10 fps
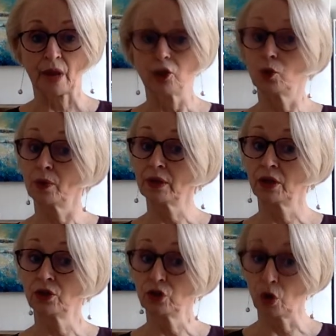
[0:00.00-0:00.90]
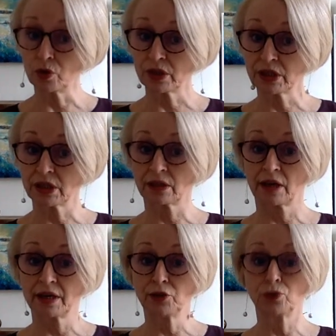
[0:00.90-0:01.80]
You will notice that
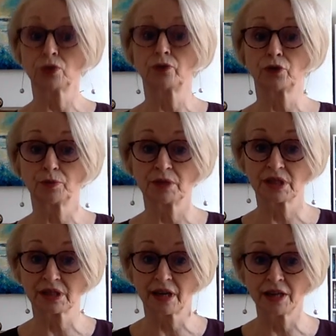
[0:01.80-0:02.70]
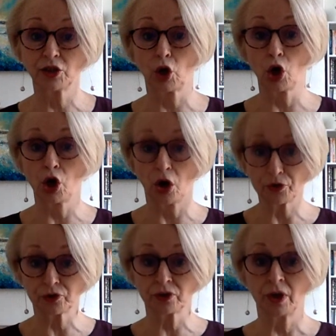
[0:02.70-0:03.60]
I use the verb decide a
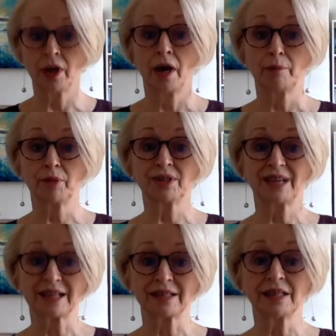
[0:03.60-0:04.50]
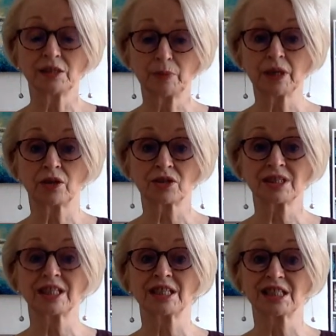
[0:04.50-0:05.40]
lot, but that is because
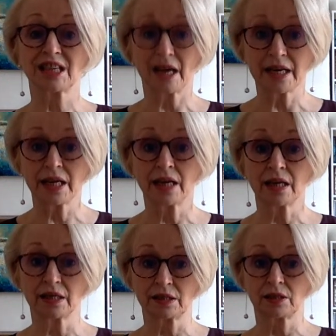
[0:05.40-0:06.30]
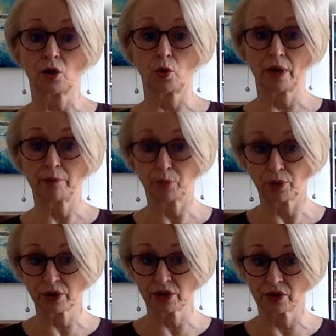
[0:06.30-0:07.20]
deciding is so
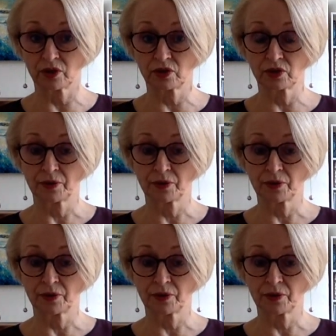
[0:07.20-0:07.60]
important.